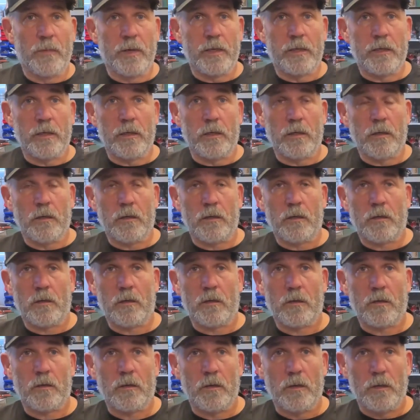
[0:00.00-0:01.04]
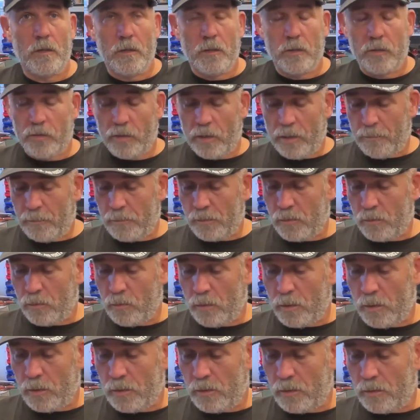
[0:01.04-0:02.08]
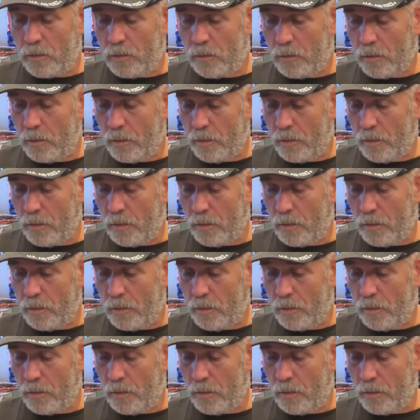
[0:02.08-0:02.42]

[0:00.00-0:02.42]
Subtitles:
making trapezoids